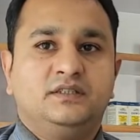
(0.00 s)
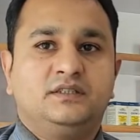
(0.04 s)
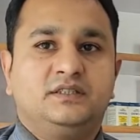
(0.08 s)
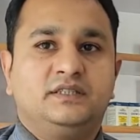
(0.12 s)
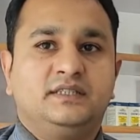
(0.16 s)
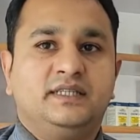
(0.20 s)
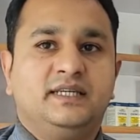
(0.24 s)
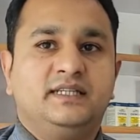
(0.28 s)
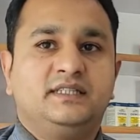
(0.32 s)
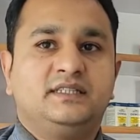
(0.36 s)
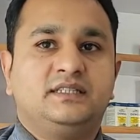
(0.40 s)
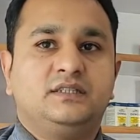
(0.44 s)

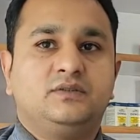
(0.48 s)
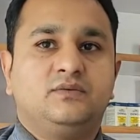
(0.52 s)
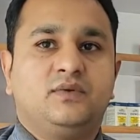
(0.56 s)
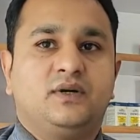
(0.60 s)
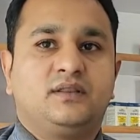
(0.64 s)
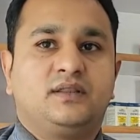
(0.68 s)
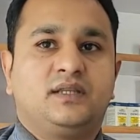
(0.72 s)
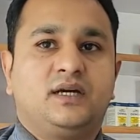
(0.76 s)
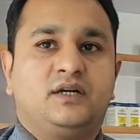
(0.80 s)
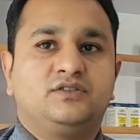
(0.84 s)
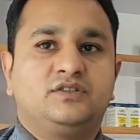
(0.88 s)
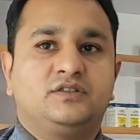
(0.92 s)
cac
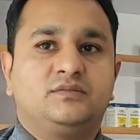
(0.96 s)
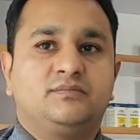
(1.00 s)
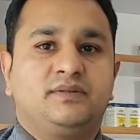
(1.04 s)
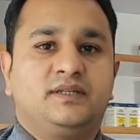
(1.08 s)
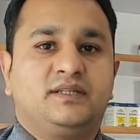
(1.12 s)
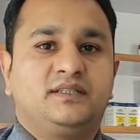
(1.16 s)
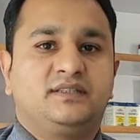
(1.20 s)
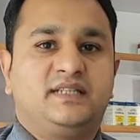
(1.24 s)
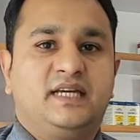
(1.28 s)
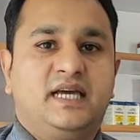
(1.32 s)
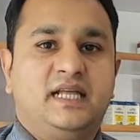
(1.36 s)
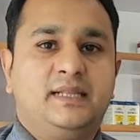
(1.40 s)
1000
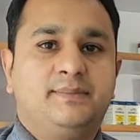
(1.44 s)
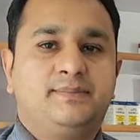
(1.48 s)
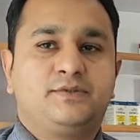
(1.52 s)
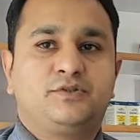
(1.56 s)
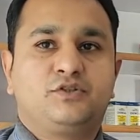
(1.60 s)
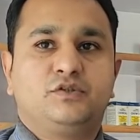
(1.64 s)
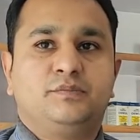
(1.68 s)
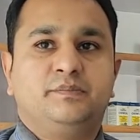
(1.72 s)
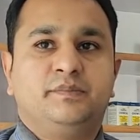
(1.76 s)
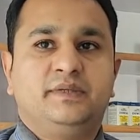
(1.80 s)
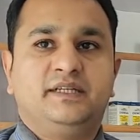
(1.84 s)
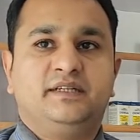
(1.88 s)
plus helps
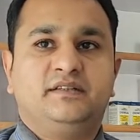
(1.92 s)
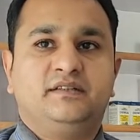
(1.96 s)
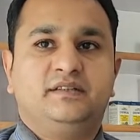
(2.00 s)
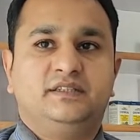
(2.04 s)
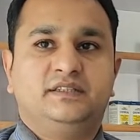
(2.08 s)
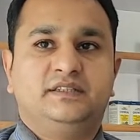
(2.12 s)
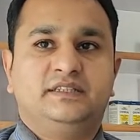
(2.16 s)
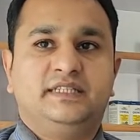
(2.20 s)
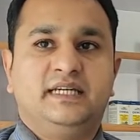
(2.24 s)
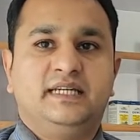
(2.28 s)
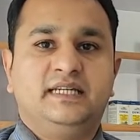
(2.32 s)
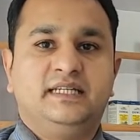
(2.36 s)
to meet
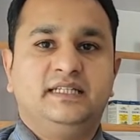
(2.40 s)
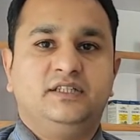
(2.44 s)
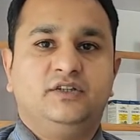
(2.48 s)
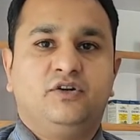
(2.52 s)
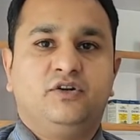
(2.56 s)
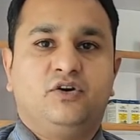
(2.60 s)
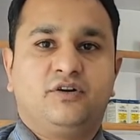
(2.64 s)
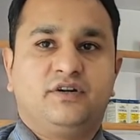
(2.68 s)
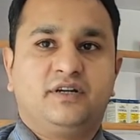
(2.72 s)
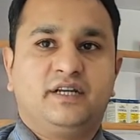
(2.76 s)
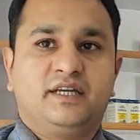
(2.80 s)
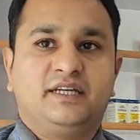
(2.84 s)
the daily
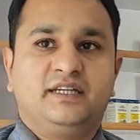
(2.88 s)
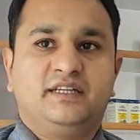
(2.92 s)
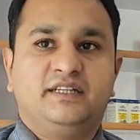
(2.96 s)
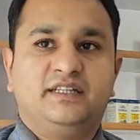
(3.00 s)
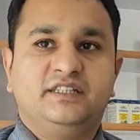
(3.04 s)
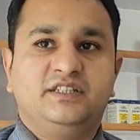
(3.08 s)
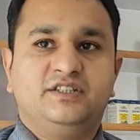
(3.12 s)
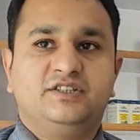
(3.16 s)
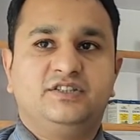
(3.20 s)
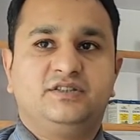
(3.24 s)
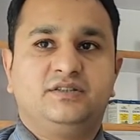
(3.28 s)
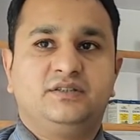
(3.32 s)
or
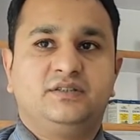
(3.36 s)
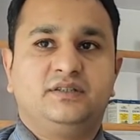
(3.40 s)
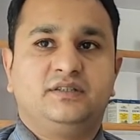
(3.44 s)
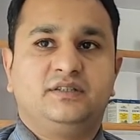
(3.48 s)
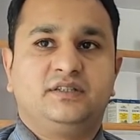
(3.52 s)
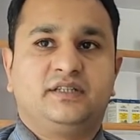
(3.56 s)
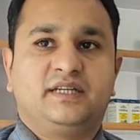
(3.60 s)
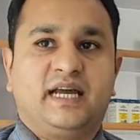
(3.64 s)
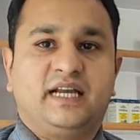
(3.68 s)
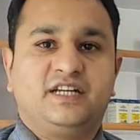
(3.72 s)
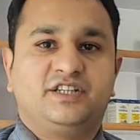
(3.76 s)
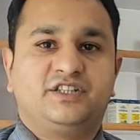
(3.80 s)
increased
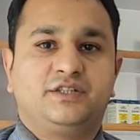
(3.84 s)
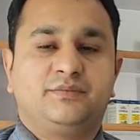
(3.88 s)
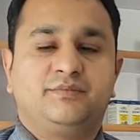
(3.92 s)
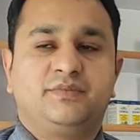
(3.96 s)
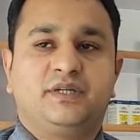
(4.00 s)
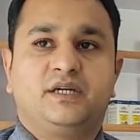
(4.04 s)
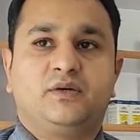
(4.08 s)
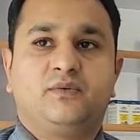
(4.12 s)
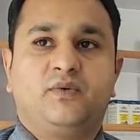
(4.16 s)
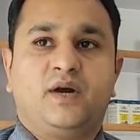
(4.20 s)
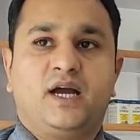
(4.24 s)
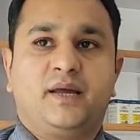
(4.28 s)
calcium
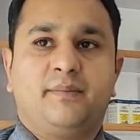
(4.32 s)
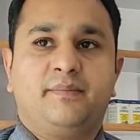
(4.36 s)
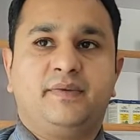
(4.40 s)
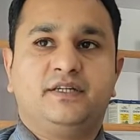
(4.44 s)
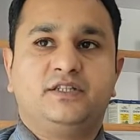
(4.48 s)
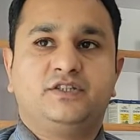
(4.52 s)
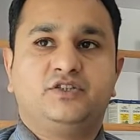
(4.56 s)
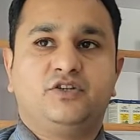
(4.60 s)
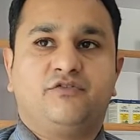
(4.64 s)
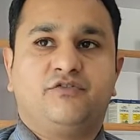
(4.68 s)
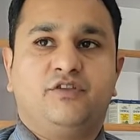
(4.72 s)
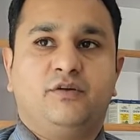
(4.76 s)

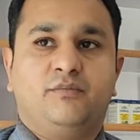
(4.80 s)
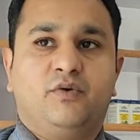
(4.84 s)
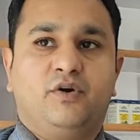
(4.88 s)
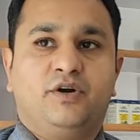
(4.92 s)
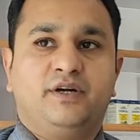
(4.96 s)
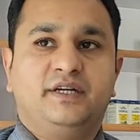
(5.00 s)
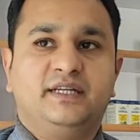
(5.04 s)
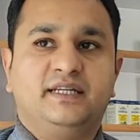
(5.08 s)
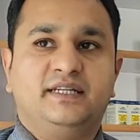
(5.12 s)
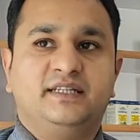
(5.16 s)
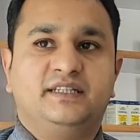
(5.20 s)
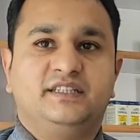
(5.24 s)
requirements of the
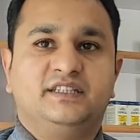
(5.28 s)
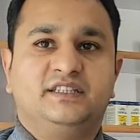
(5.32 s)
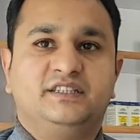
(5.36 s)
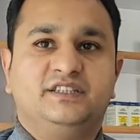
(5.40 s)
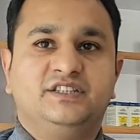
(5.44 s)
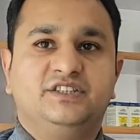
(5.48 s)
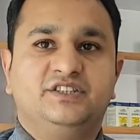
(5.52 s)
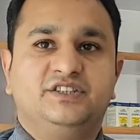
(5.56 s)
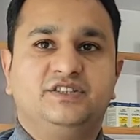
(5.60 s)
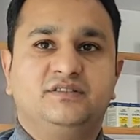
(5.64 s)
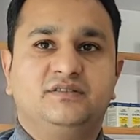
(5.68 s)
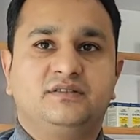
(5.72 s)
body in
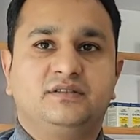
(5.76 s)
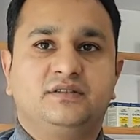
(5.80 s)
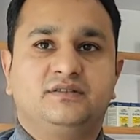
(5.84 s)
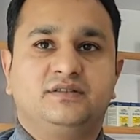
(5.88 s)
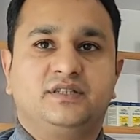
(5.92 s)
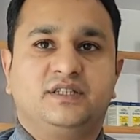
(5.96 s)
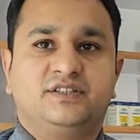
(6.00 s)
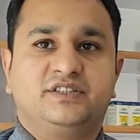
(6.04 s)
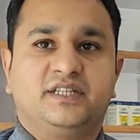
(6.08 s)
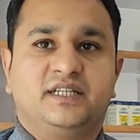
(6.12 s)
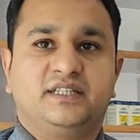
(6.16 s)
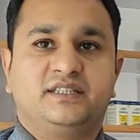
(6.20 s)
conditions
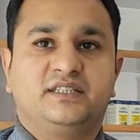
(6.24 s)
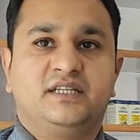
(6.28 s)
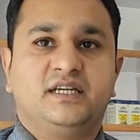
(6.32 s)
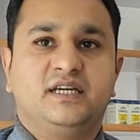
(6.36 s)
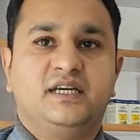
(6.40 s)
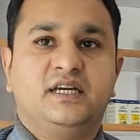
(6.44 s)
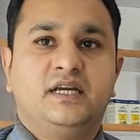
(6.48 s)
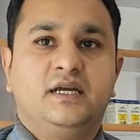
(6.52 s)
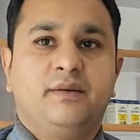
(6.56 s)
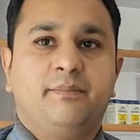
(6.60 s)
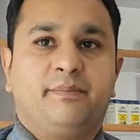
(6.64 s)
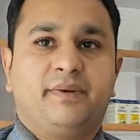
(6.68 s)
such as
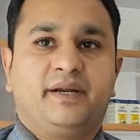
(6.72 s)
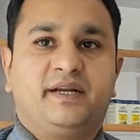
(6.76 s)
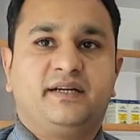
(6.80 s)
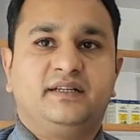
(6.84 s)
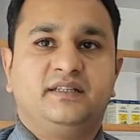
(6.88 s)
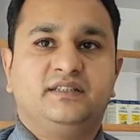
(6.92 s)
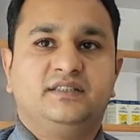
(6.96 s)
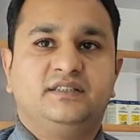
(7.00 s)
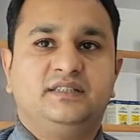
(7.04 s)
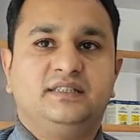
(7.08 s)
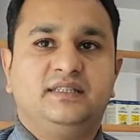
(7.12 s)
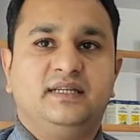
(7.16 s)

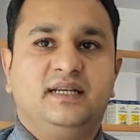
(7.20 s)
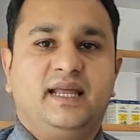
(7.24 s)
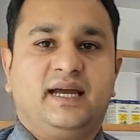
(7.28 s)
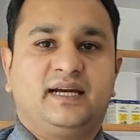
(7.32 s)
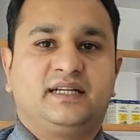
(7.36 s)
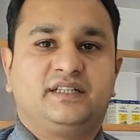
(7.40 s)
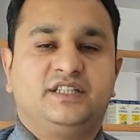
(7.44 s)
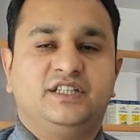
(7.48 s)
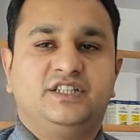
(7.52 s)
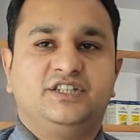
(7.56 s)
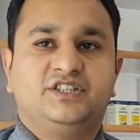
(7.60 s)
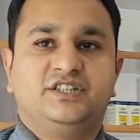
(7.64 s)
pregnancy
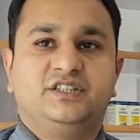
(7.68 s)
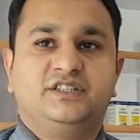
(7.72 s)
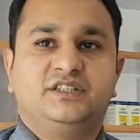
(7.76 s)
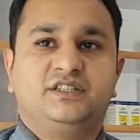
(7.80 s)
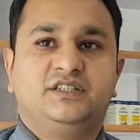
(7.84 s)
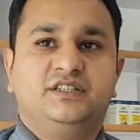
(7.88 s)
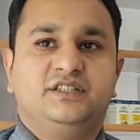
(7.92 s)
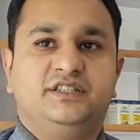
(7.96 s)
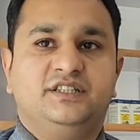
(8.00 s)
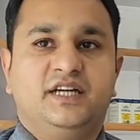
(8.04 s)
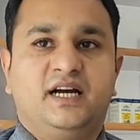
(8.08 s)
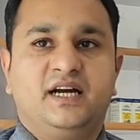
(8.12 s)
lactation
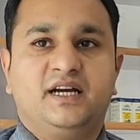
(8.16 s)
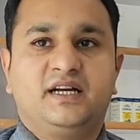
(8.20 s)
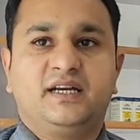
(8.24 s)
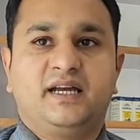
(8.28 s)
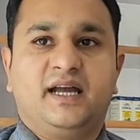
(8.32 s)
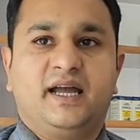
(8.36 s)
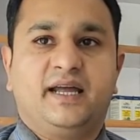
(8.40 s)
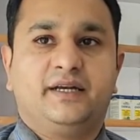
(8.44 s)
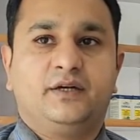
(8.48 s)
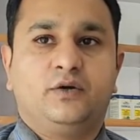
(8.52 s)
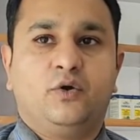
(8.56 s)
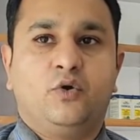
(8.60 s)
young
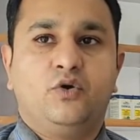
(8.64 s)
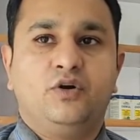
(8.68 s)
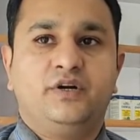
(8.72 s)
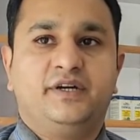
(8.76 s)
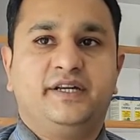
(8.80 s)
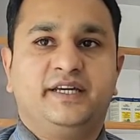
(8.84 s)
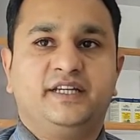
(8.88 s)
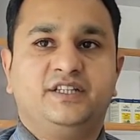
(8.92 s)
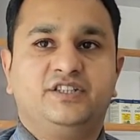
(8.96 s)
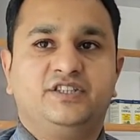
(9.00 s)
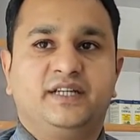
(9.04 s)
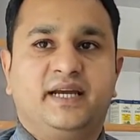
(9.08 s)
and
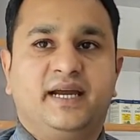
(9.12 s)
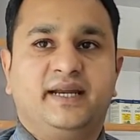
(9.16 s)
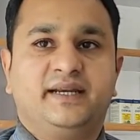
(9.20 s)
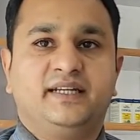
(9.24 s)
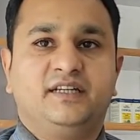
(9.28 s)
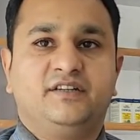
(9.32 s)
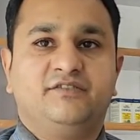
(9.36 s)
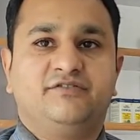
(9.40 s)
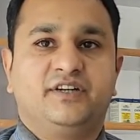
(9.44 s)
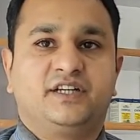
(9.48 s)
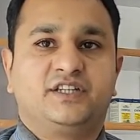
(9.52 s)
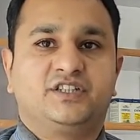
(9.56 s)
old age and
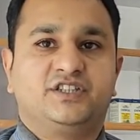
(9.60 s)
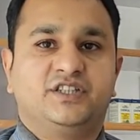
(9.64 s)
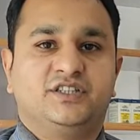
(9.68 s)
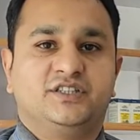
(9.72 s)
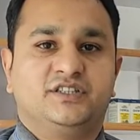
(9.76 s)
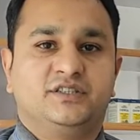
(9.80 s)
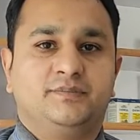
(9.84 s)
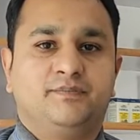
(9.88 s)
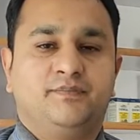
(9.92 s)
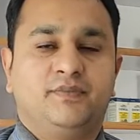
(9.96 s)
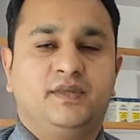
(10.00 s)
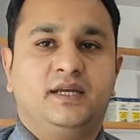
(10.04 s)

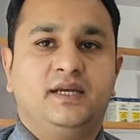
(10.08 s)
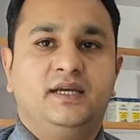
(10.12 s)
infections